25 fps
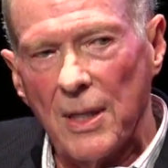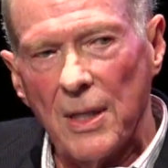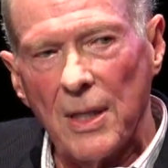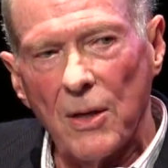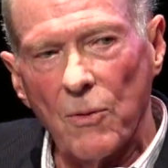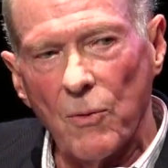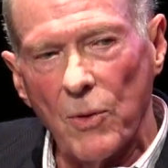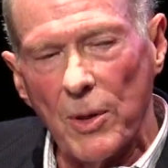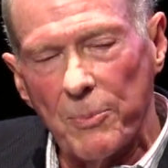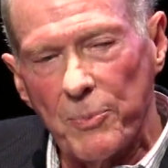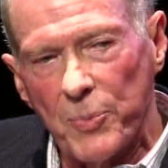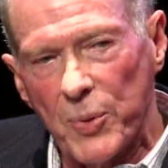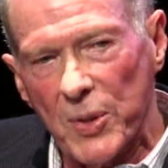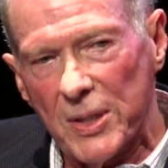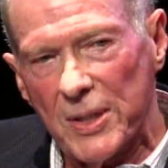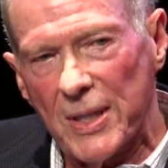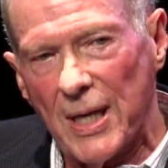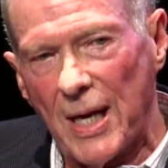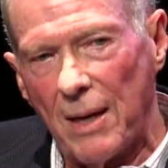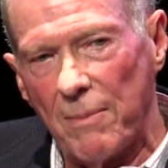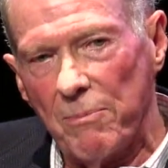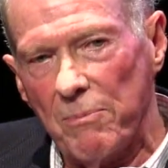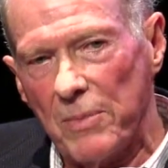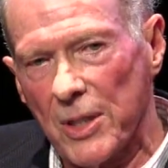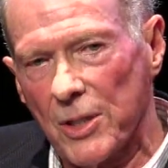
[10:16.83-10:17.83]
we put
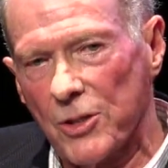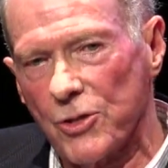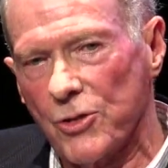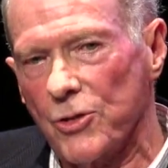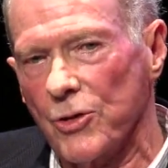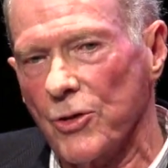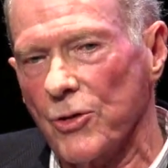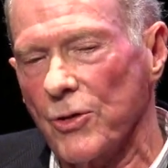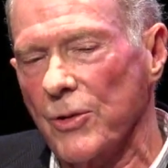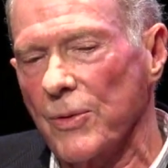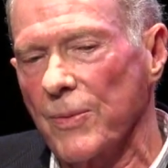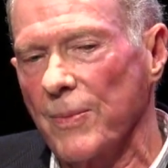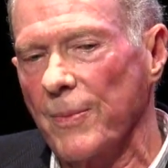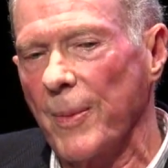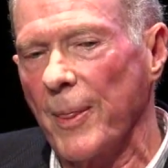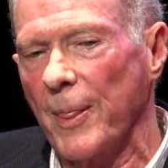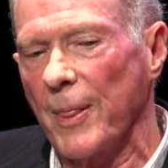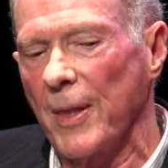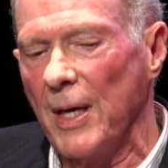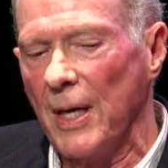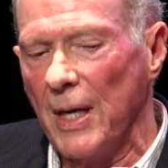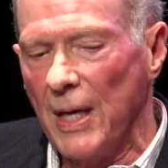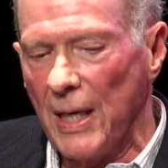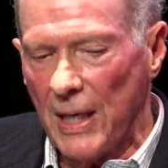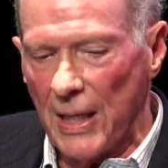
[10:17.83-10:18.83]
that mixture
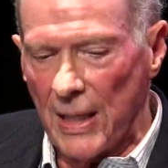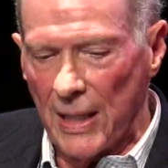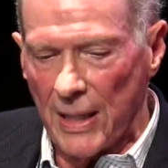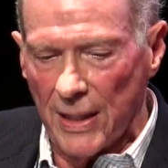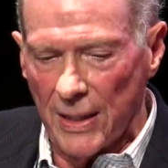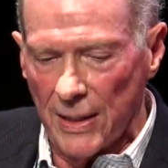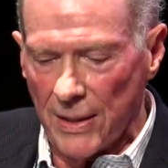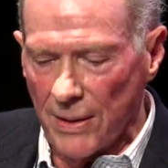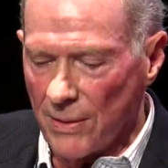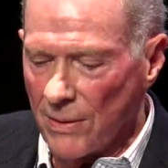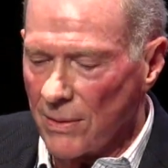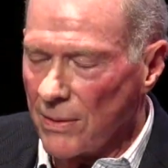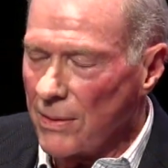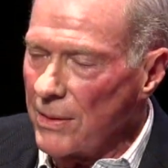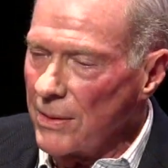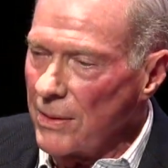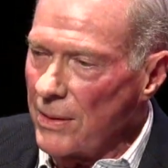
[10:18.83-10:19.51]
in